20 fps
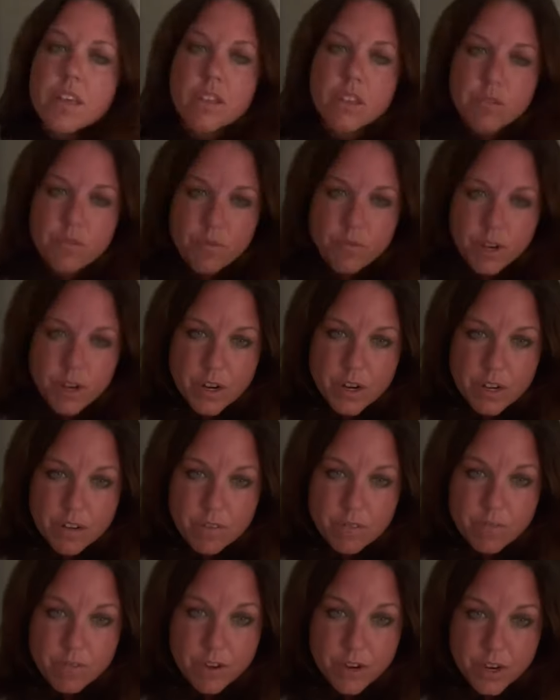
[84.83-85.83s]
the very,
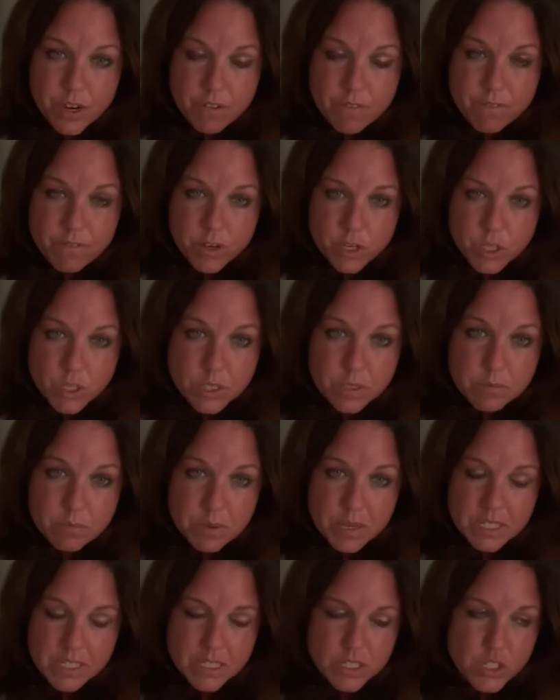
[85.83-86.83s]
very first
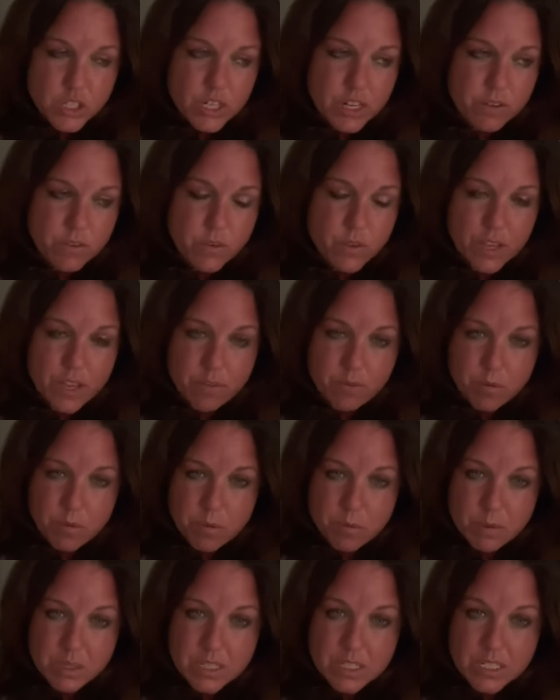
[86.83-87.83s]
message he ever gave me
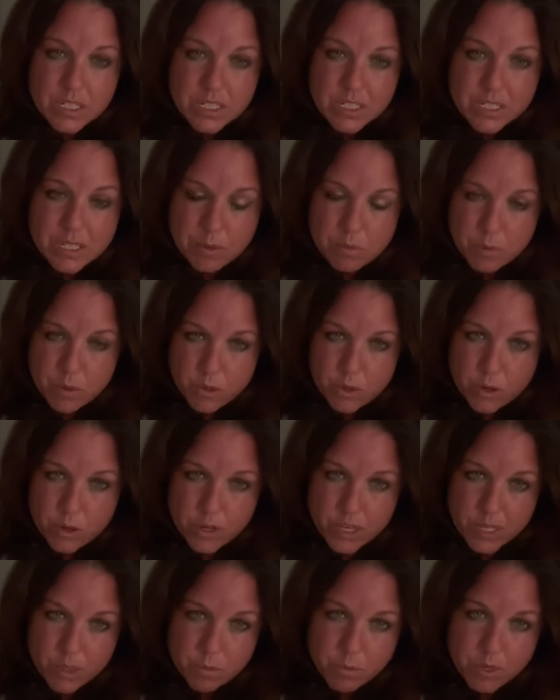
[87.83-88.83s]
was December
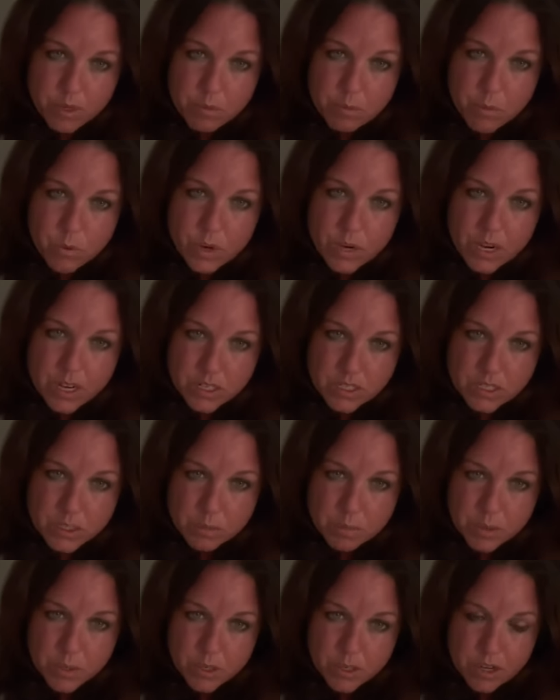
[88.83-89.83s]
30th when he poured out his
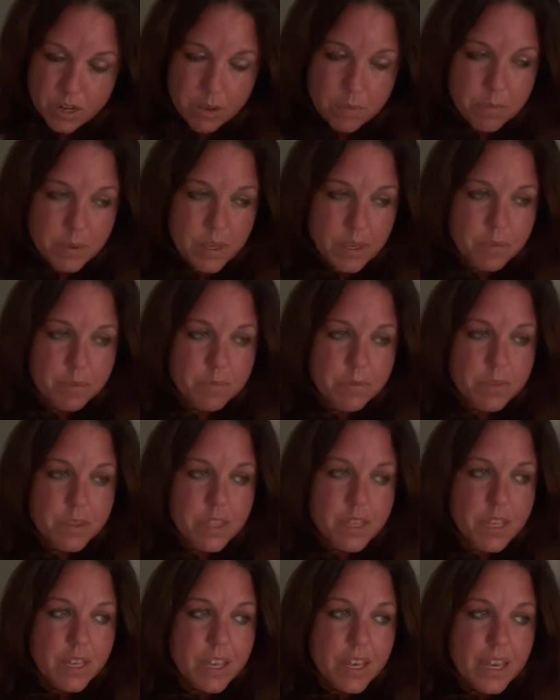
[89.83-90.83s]
spirit on me.
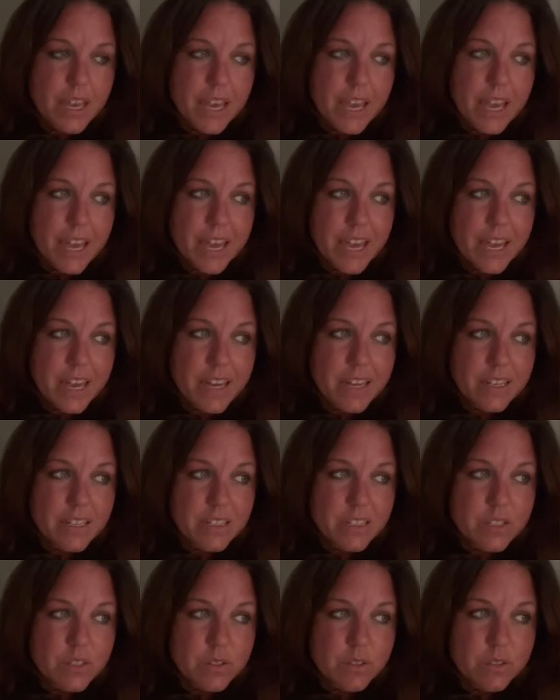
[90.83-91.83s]

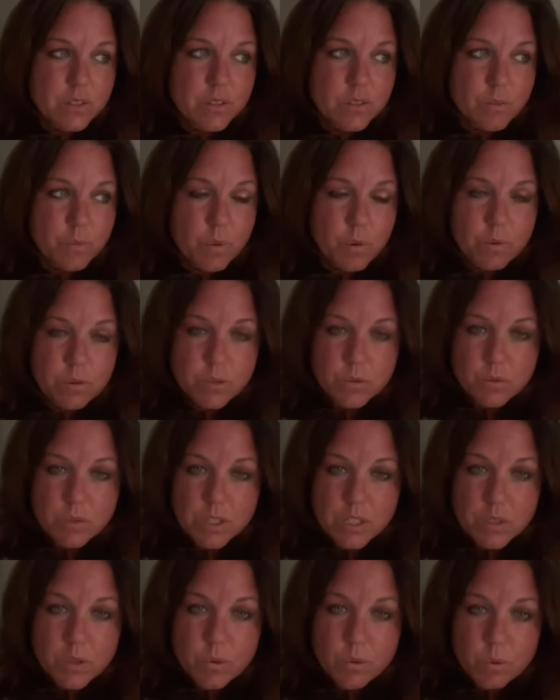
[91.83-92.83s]
And what was
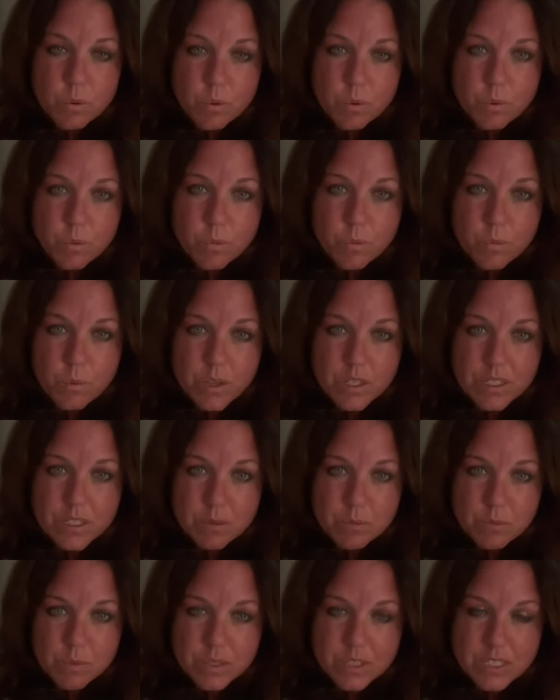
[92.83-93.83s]
really cool was
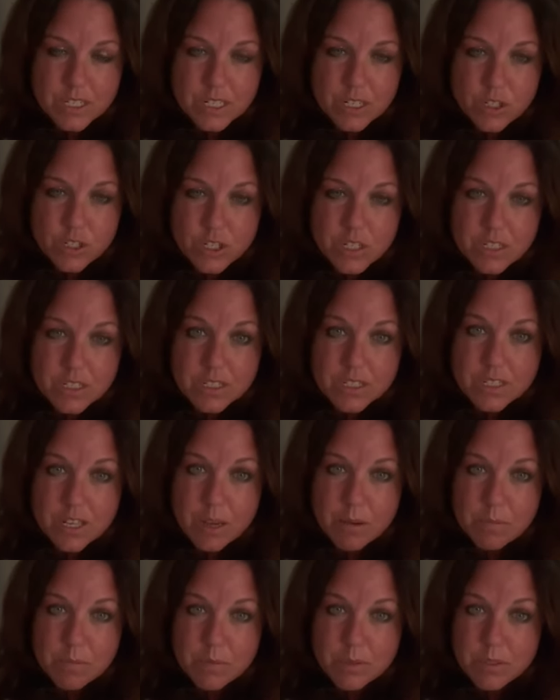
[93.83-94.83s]
it was like Jesus
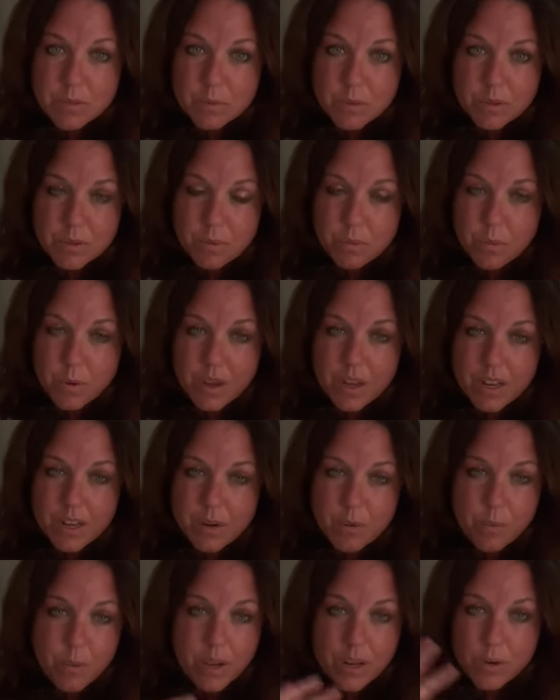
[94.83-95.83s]
comes with a
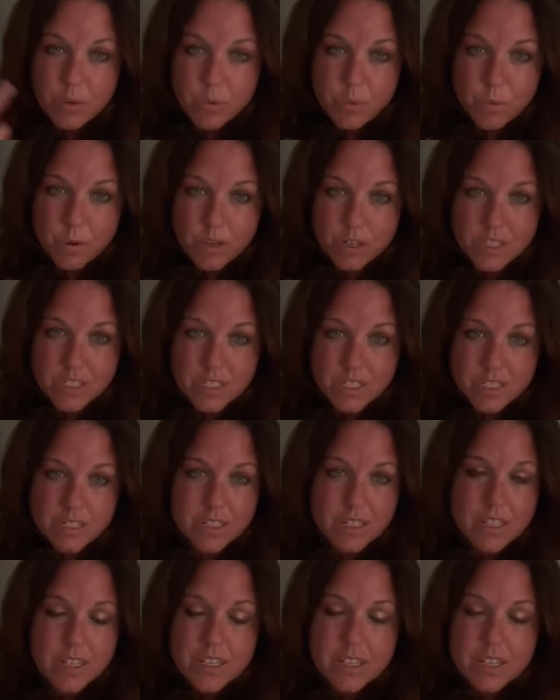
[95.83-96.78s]
white horse and